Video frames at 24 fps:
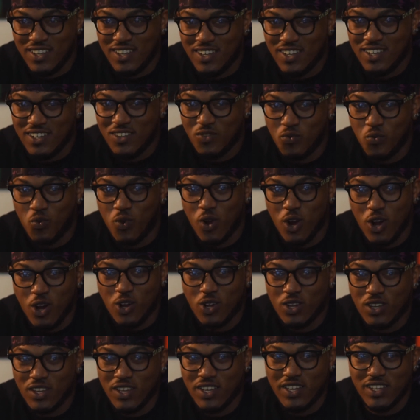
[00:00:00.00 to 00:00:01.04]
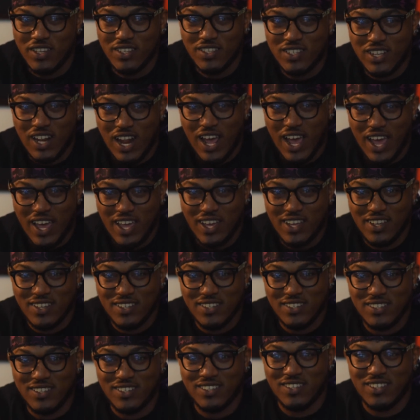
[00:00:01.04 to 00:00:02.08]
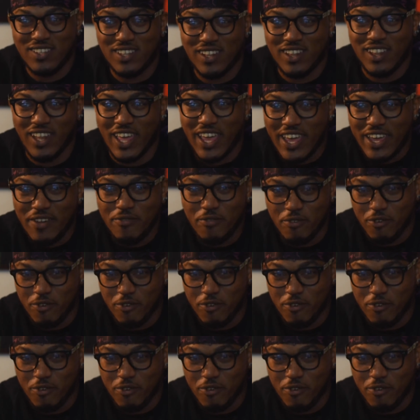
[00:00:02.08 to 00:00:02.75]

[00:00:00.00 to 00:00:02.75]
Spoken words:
Work is like slavery.